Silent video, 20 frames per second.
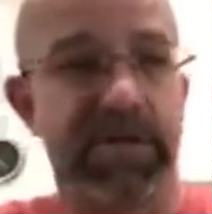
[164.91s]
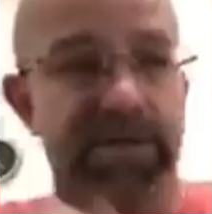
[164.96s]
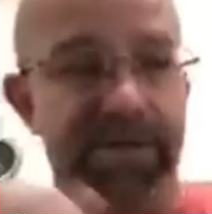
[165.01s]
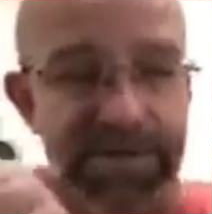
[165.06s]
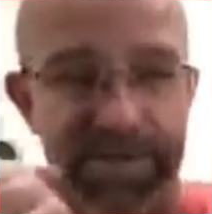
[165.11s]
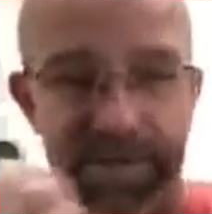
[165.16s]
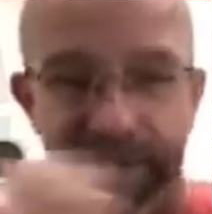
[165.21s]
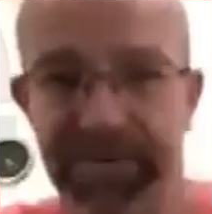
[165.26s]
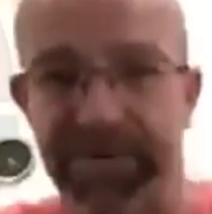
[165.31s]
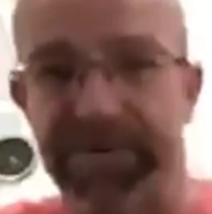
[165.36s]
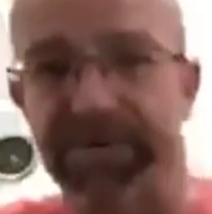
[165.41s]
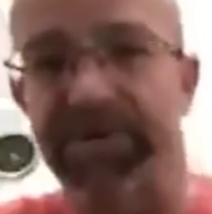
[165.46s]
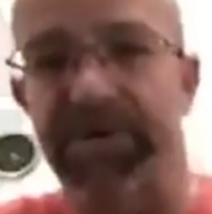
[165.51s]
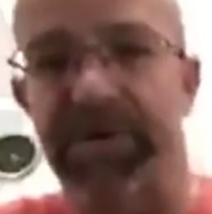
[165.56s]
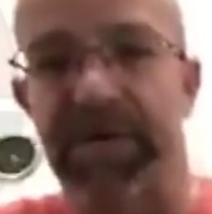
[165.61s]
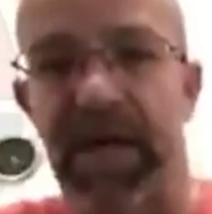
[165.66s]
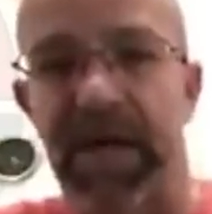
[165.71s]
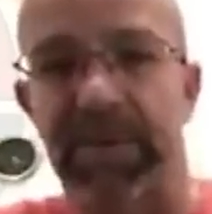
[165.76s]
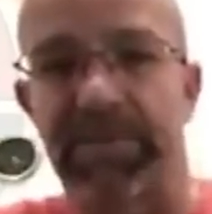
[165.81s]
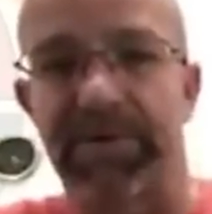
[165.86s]
Something's going
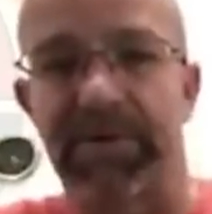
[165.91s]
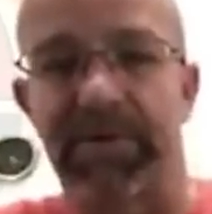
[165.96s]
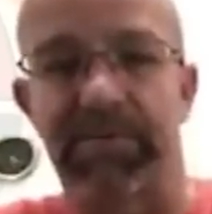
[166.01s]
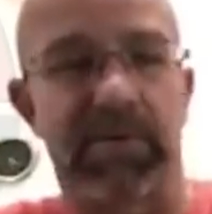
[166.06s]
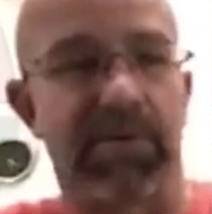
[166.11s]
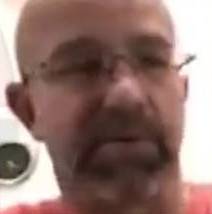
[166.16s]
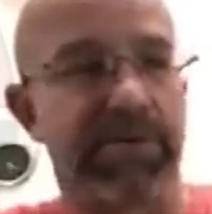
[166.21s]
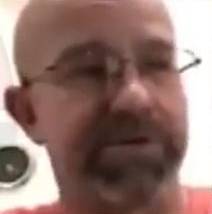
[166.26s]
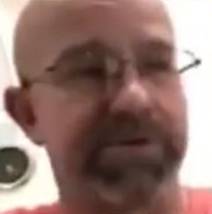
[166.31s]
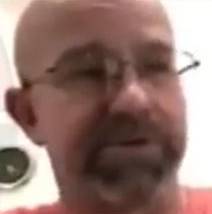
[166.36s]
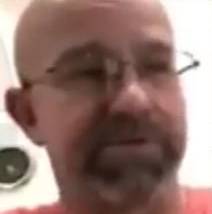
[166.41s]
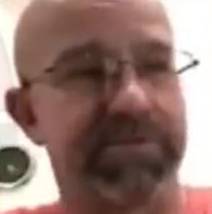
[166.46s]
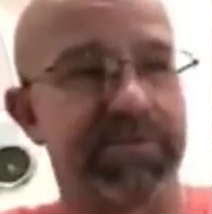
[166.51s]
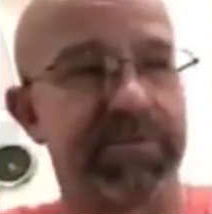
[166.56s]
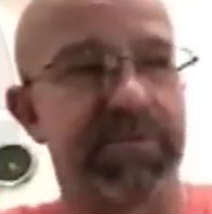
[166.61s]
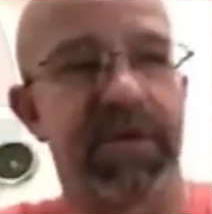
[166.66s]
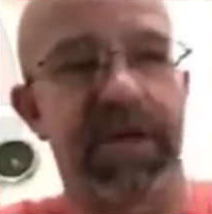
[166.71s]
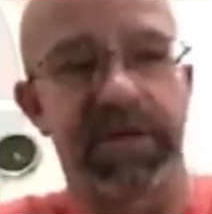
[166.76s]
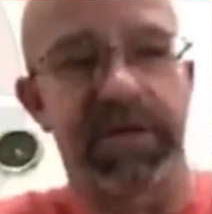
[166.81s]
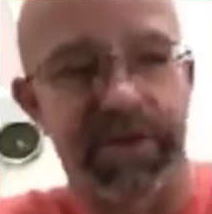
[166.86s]
to happen in March.
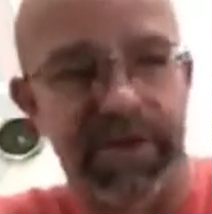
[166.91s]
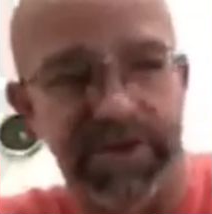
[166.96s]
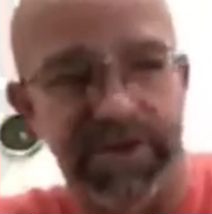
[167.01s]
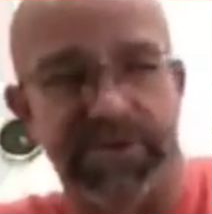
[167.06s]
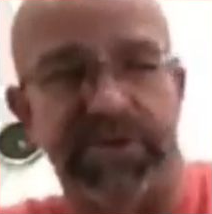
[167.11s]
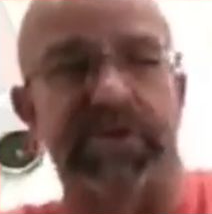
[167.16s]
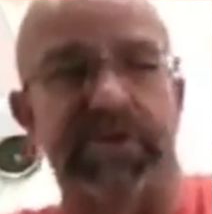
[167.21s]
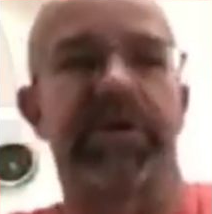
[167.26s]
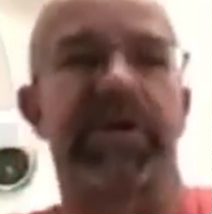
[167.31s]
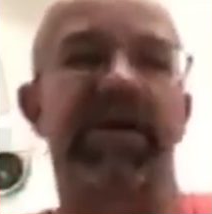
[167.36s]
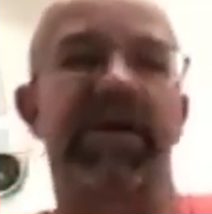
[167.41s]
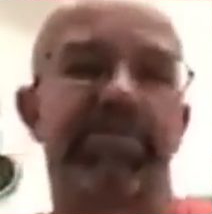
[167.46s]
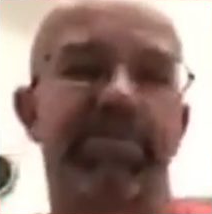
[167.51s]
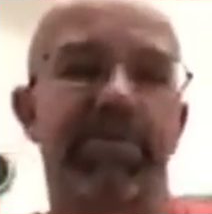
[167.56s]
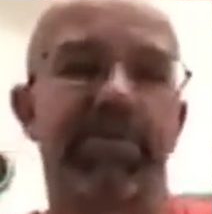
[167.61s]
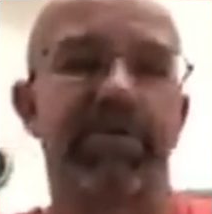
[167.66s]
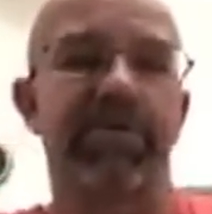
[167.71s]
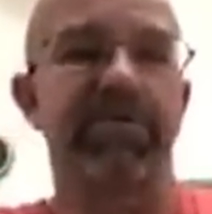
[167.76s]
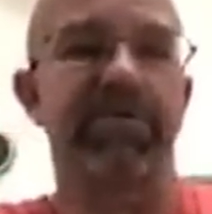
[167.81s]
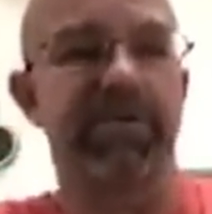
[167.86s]
And then I saw
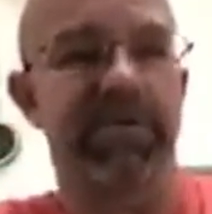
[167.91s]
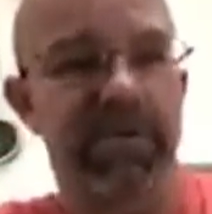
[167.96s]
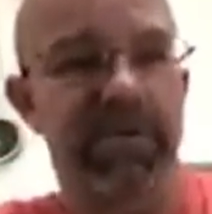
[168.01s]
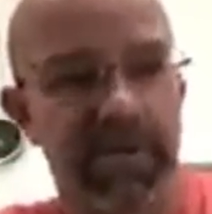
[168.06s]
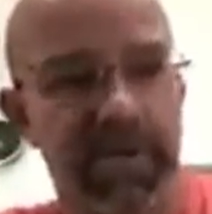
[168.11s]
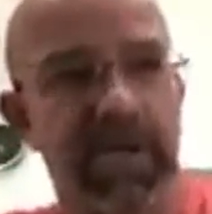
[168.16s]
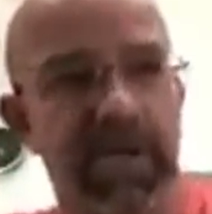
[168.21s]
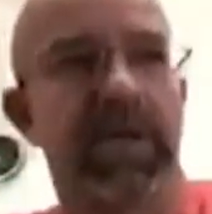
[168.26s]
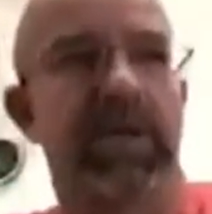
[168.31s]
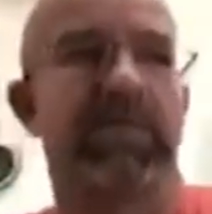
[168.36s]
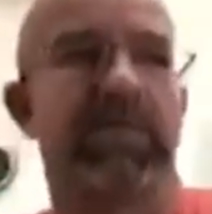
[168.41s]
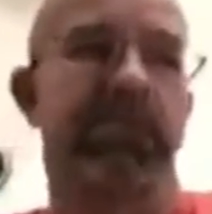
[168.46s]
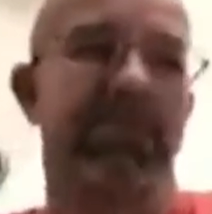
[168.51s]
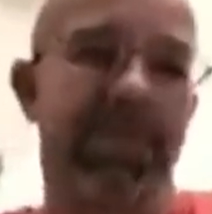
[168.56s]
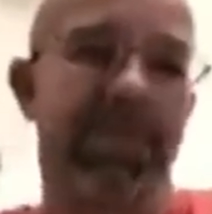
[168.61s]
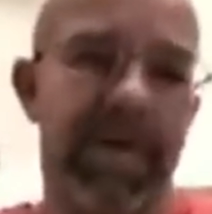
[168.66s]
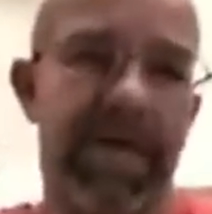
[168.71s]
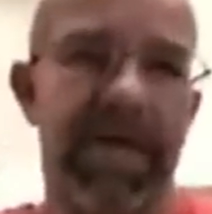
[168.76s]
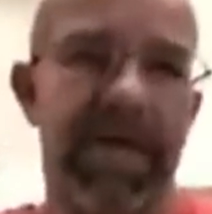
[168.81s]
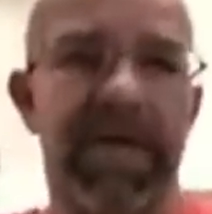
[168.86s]
April,
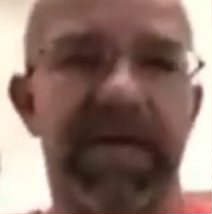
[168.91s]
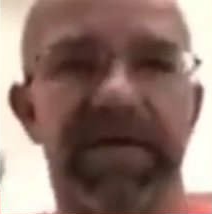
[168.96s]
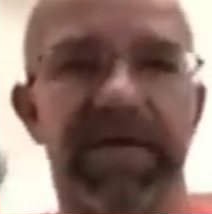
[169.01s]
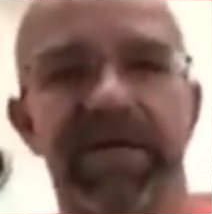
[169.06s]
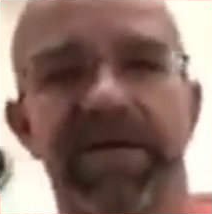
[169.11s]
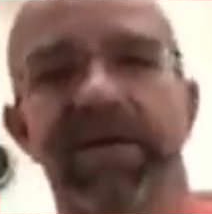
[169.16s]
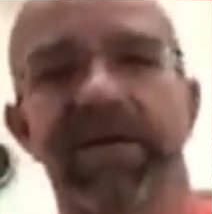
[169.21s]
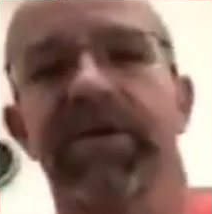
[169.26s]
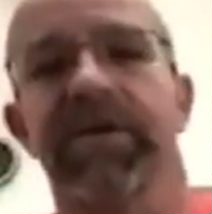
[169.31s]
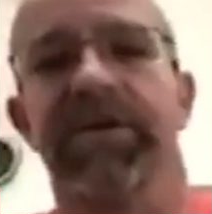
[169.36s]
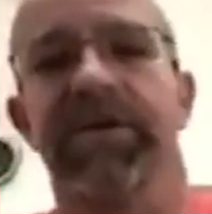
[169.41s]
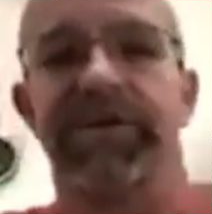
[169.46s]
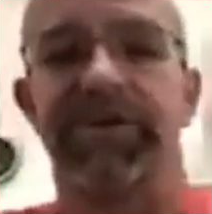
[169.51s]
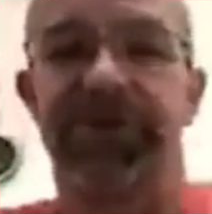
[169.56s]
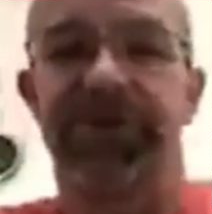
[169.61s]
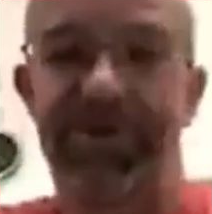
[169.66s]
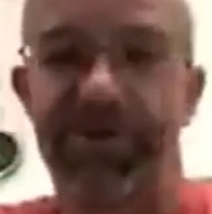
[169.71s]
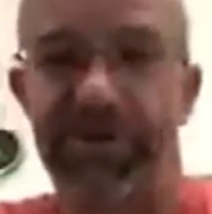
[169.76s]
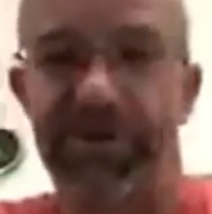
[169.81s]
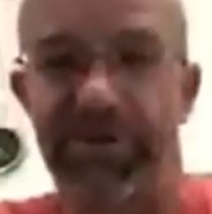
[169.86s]
May,
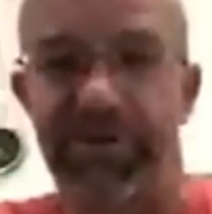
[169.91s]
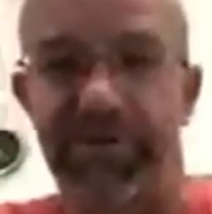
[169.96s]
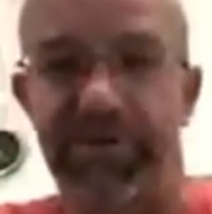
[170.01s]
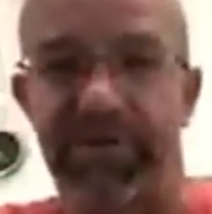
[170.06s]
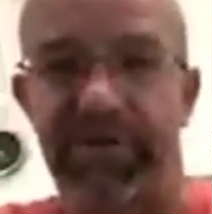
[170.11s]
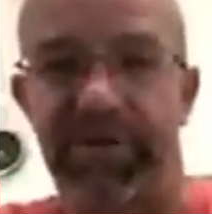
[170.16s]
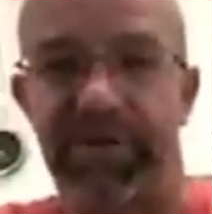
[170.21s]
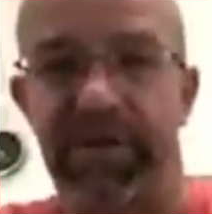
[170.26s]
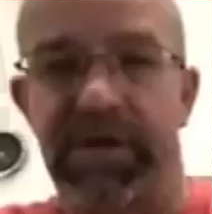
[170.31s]
June.